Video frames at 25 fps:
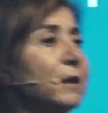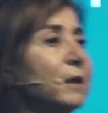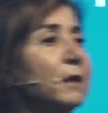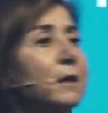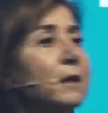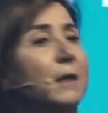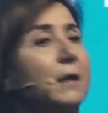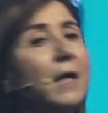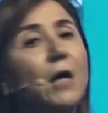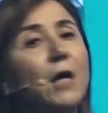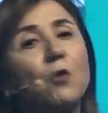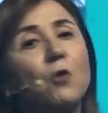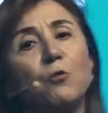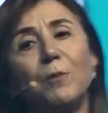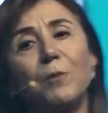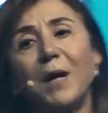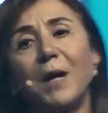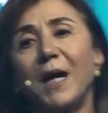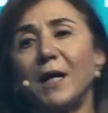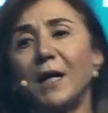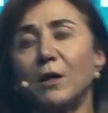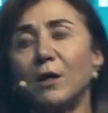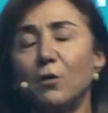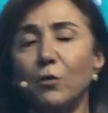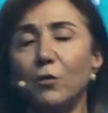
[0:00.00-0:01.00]
Now
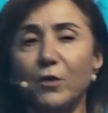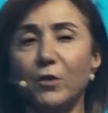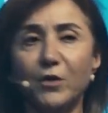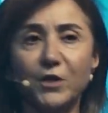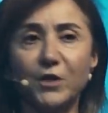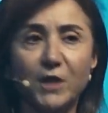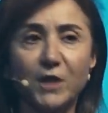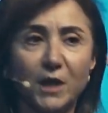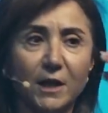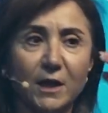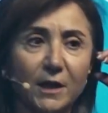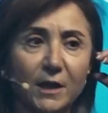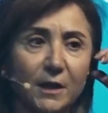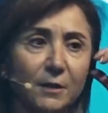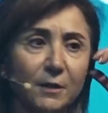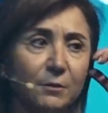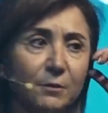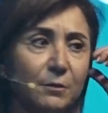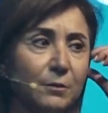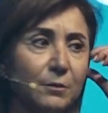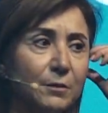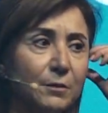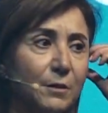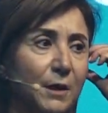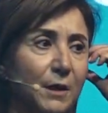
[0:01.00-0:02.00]
back with time
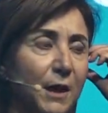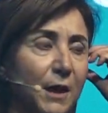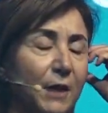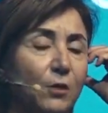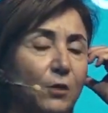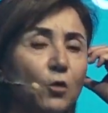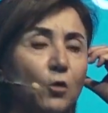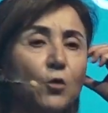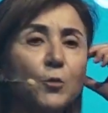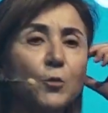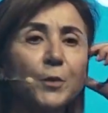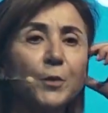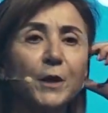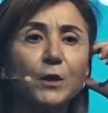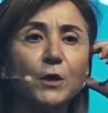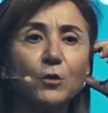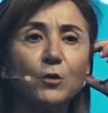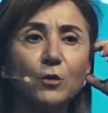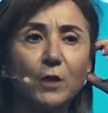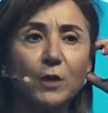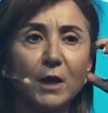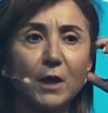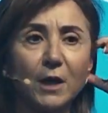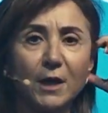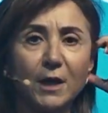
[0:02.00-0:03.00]
and open
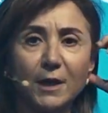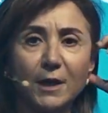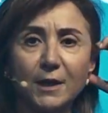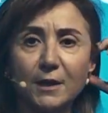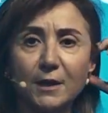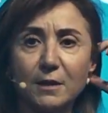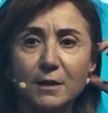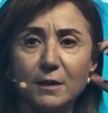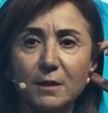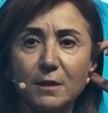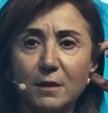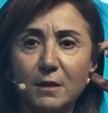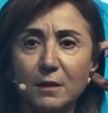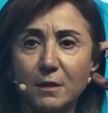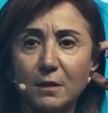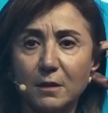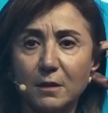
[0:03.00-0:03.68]
your eyes.